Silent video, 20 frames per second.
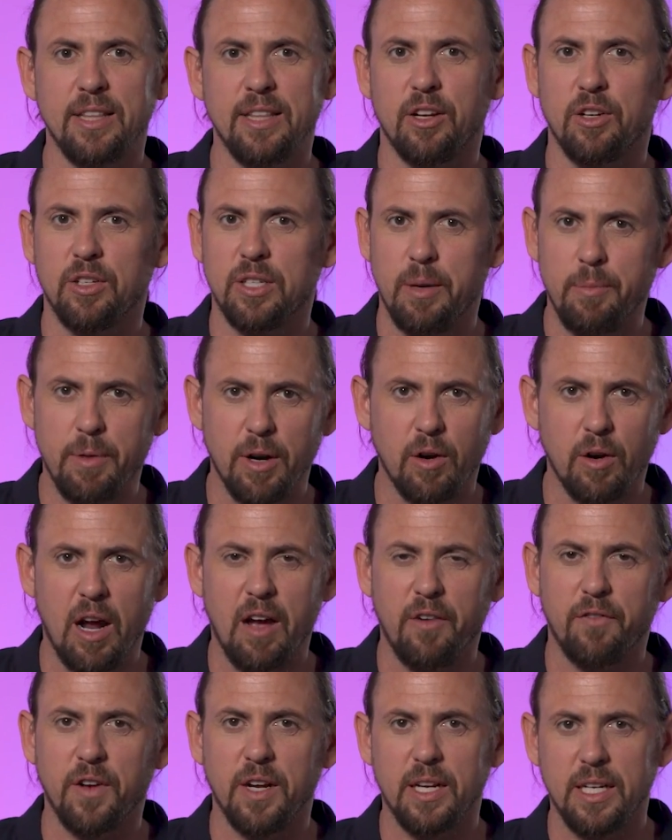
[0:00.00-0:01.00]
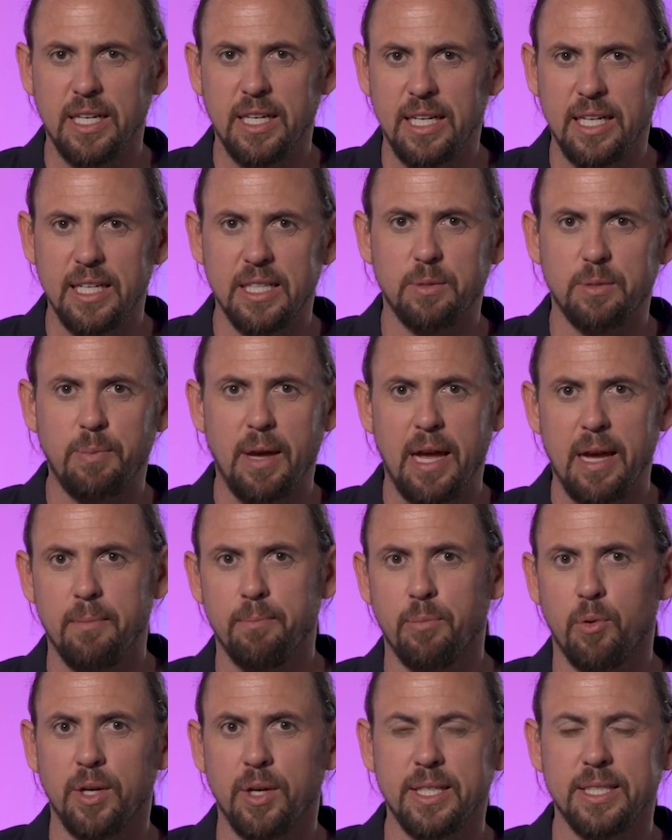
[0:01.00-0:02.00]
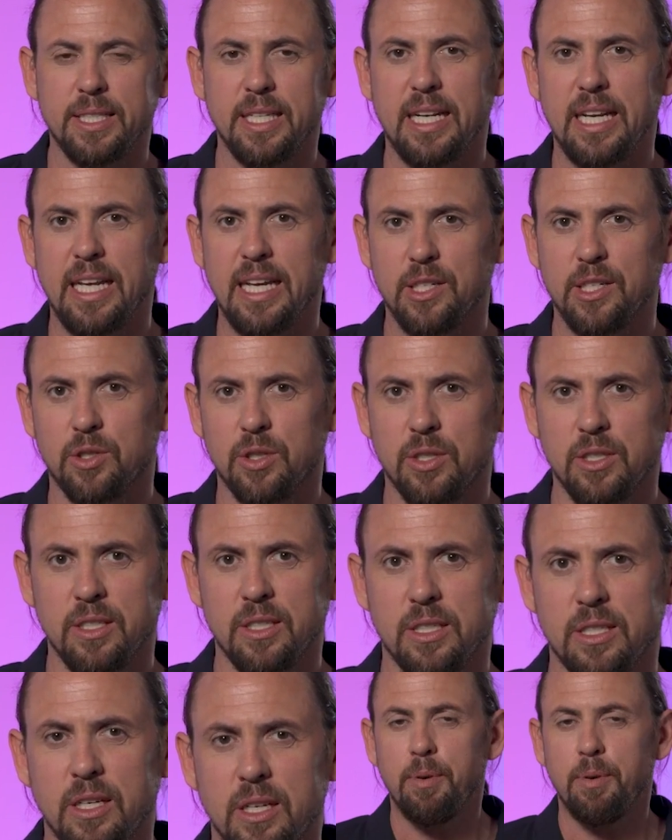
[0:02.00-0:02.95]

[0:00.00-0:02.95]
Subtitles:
their demographic needs, pain points, and interests,